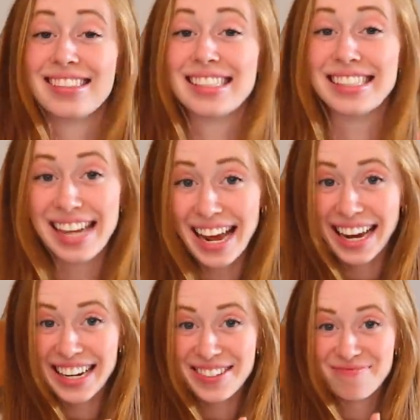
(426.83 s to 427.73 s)

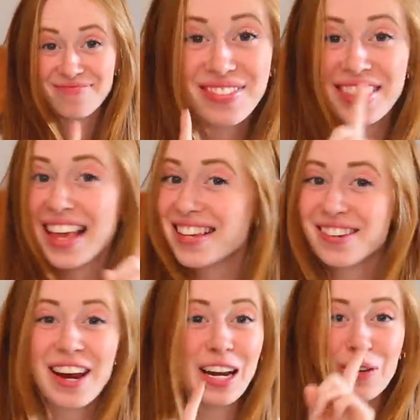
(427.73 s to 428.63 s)
Today, things
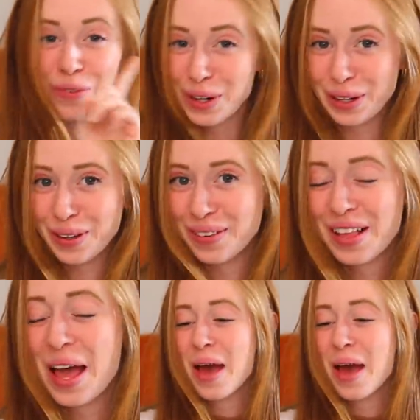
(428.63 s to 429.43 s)
are getting real